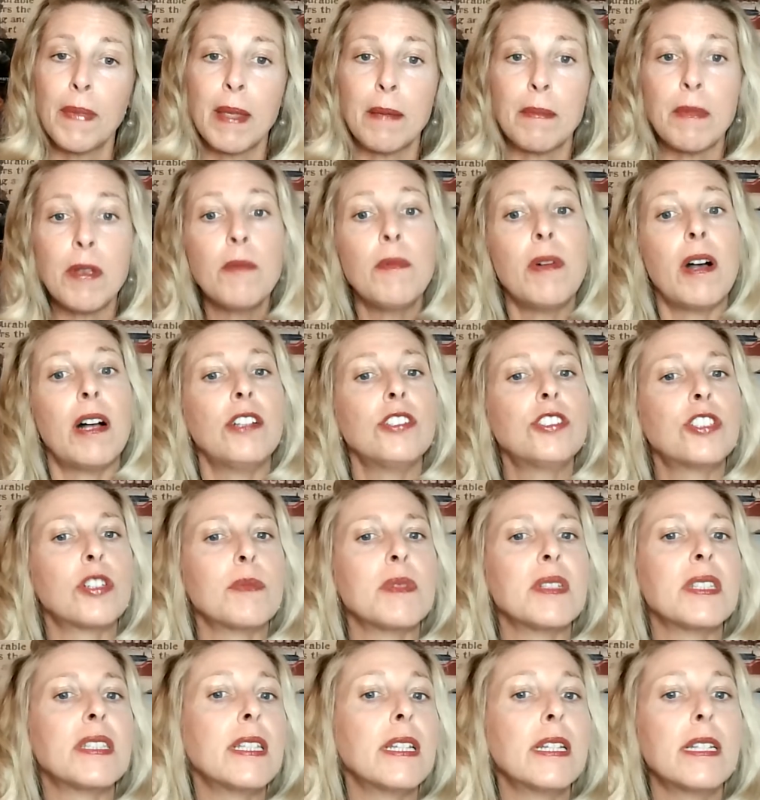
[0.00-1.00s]
Meanwhile,
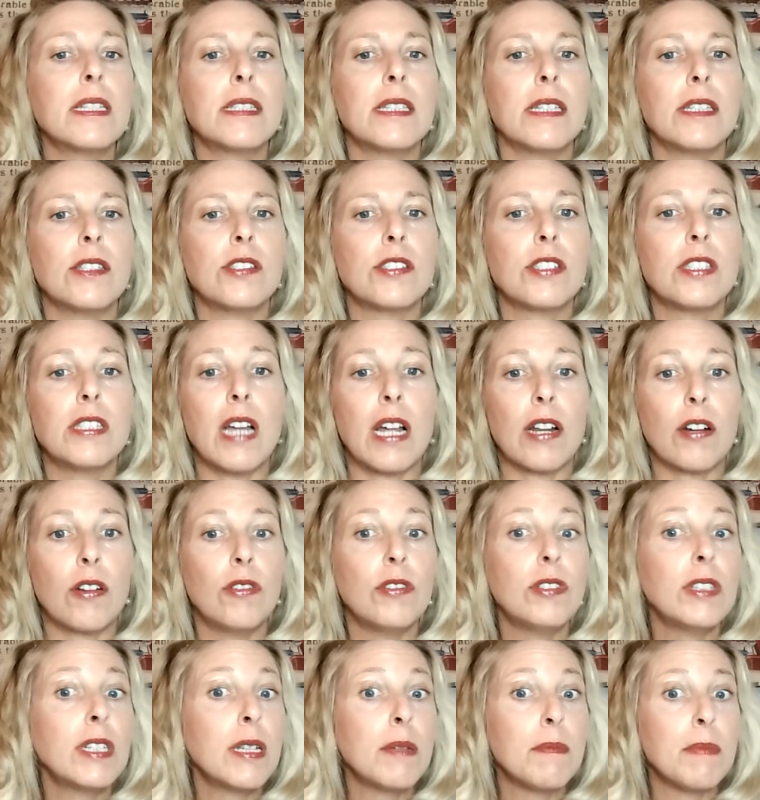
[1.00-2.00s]
German citizens not
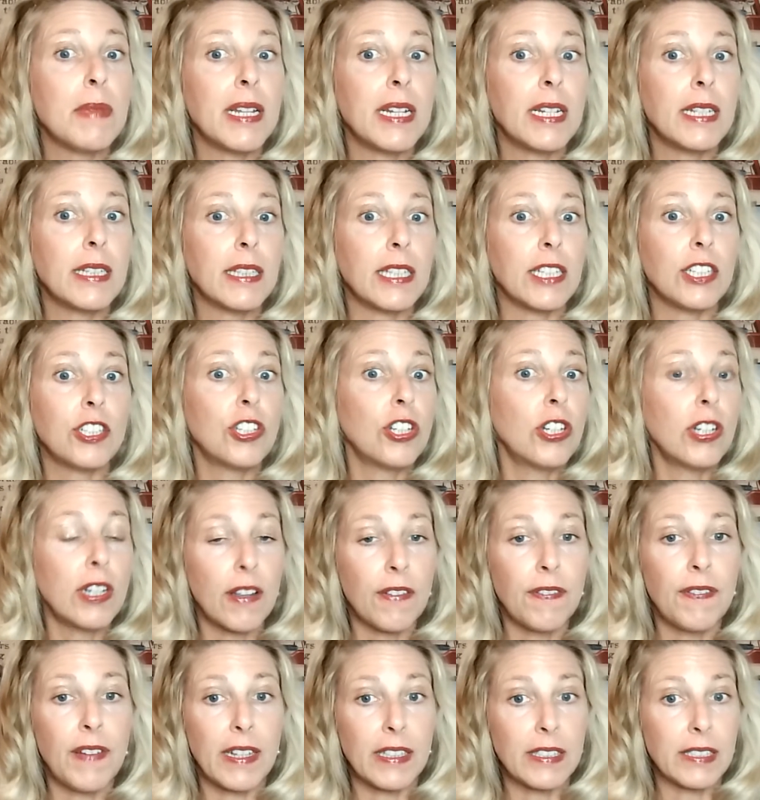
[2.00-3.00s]
only immediately took
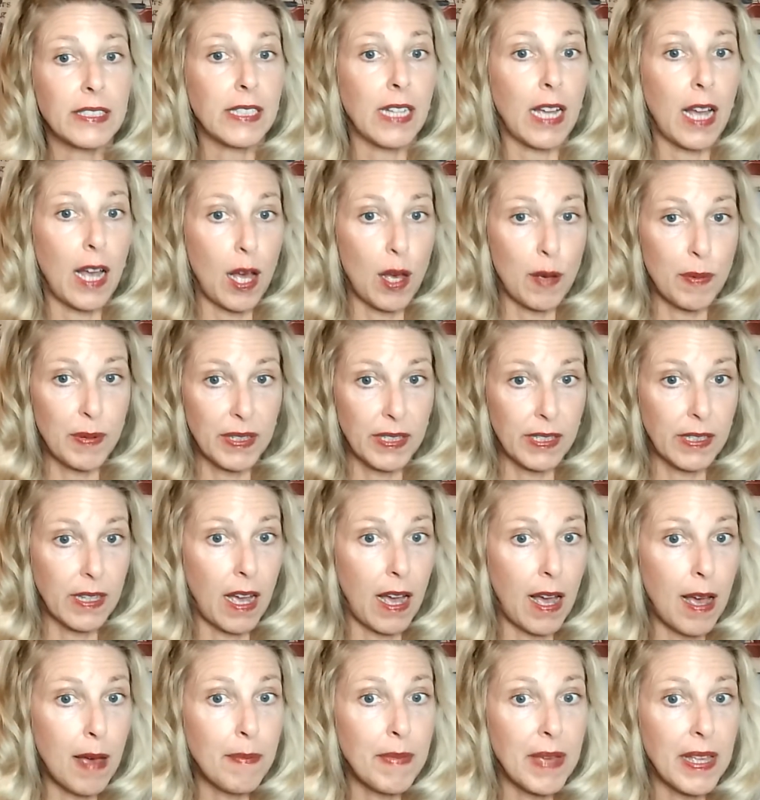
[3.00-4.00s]
offense to Abba's
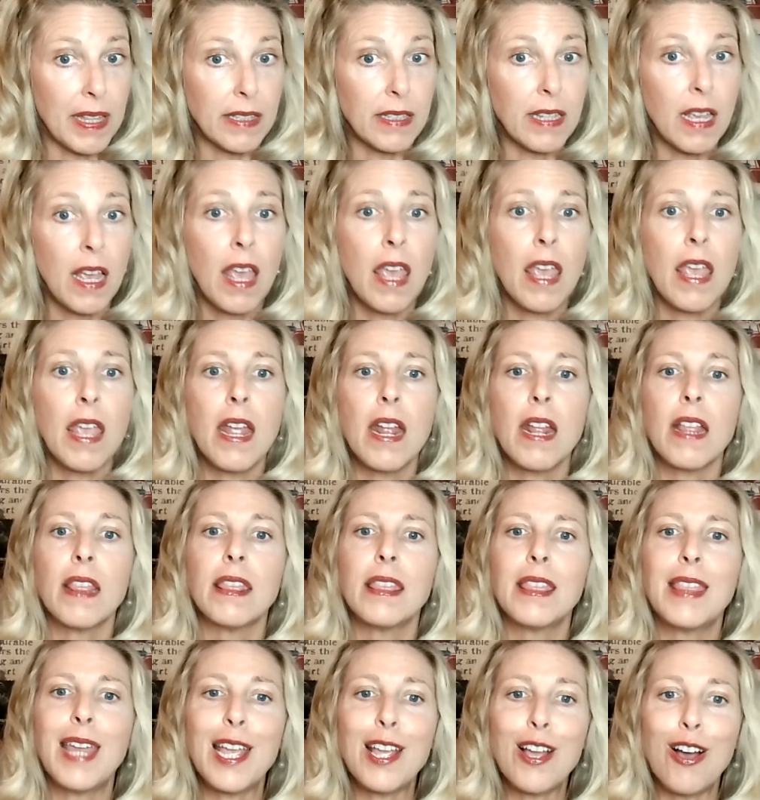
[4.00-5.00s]
comments,
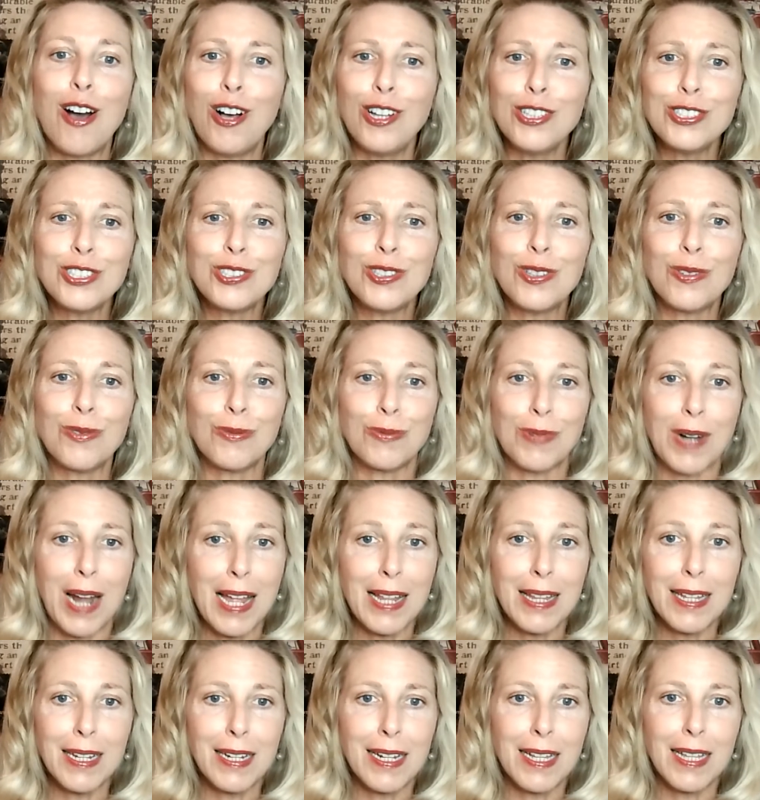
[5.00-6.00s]
they also
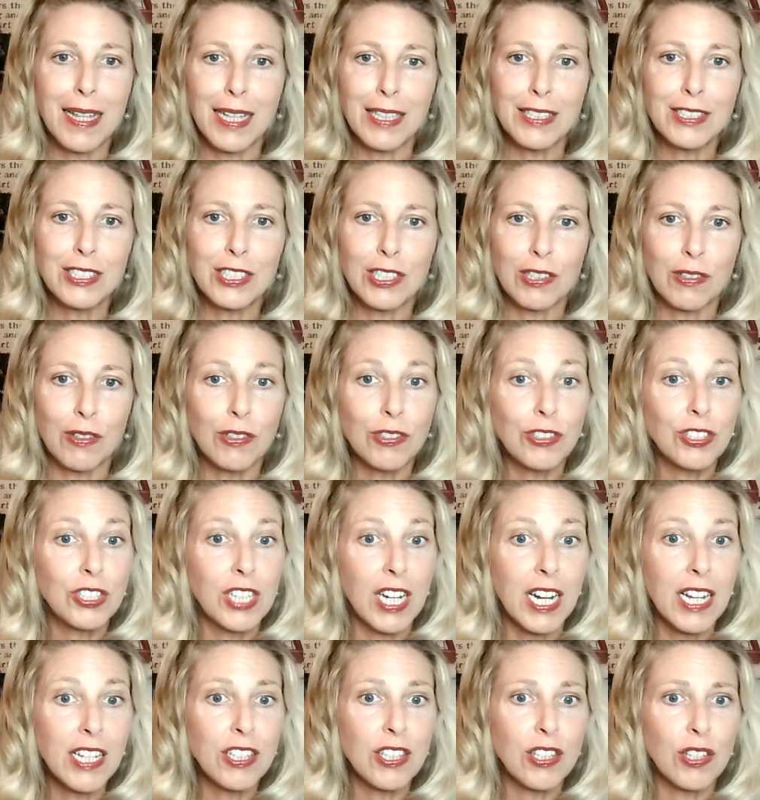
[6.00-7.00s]
rallied against their own
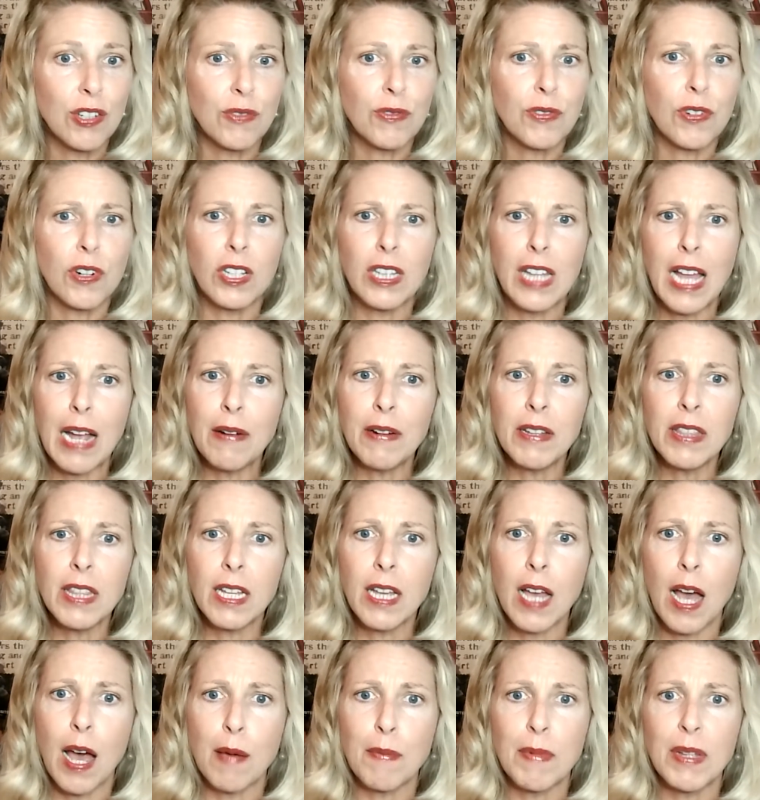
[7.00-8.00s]
chancellor for allowing the
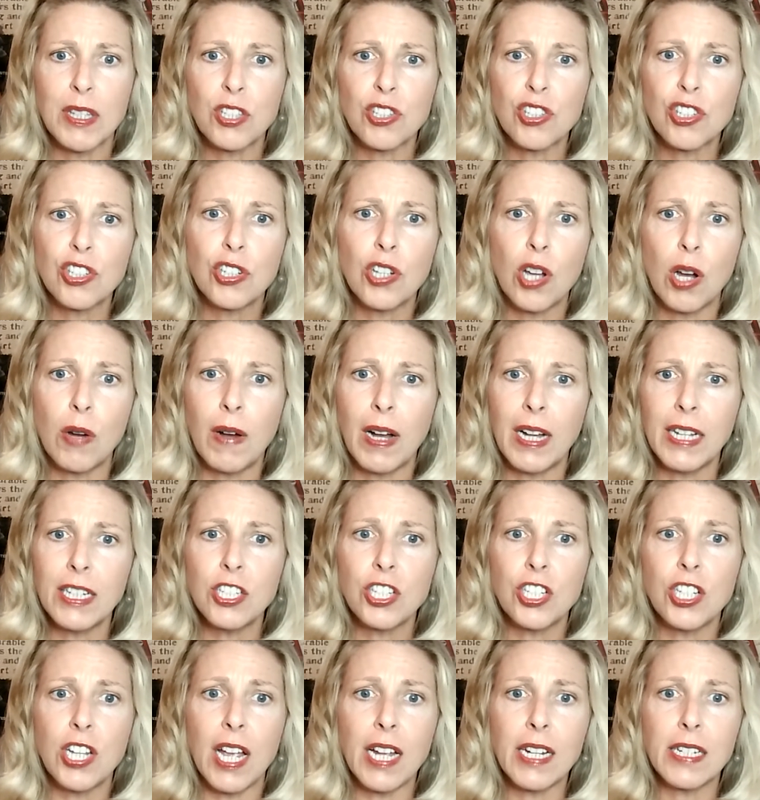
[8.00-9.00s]
comments to go
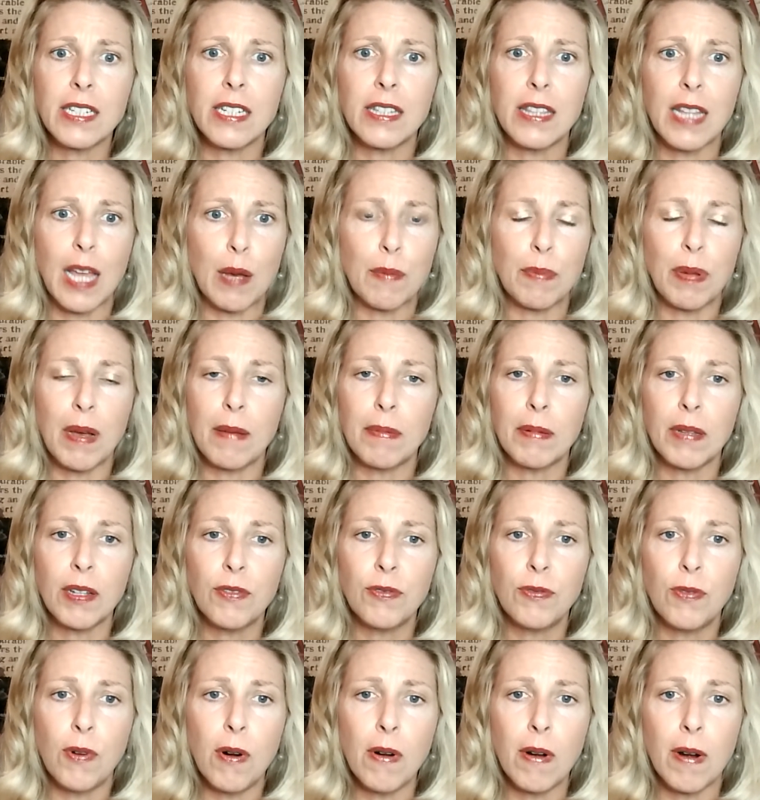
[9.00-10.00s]
unchecked in that public
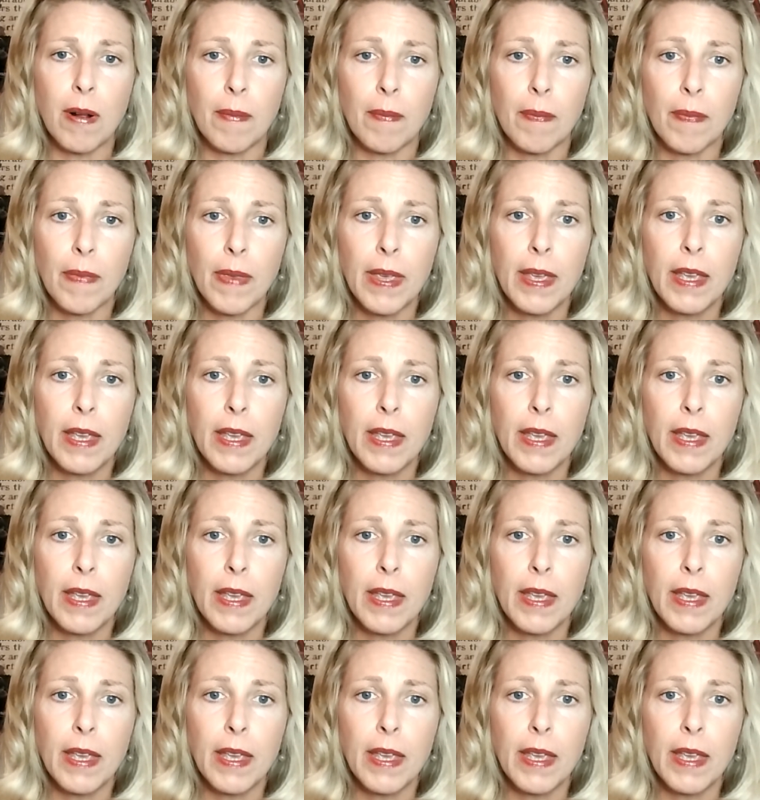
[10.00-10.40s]
forum.